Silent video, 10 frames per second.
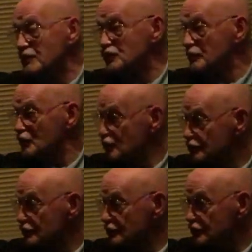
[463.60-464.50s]
there's a
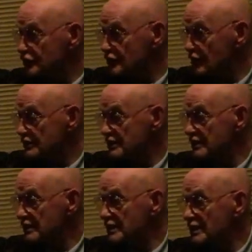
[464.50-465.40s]
musical just starting
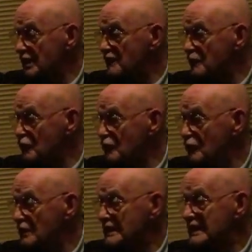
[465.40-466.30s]
in
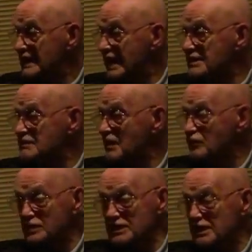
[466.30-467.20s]
Liverpool, and it's
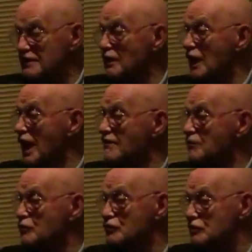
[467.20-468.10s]
about the Liver
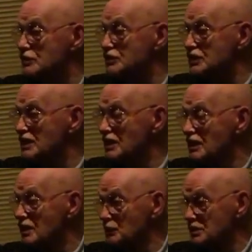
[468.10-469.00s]
Birds,
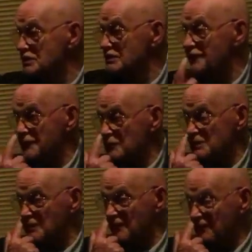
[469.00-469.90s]
which is the
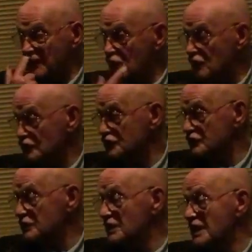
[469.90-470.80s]

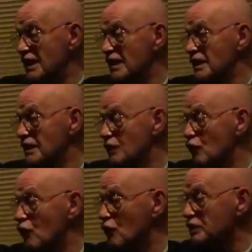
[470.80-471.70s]
first
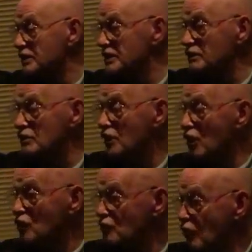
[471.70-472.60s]
all-girl
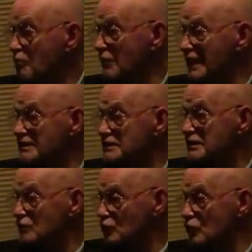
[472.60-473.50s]
rock band
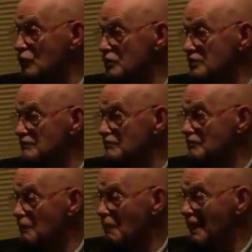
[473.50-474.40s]
in the world.
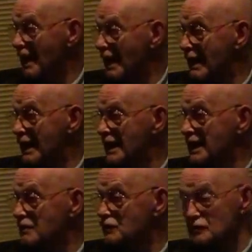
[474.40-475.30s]

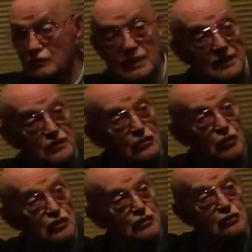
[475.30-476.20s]
And there's
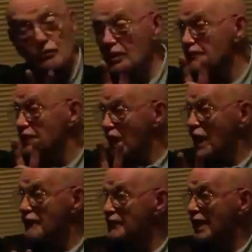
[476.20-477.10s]
only 2 of them left
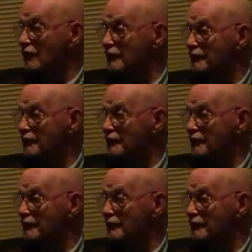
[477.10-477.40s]
alive now.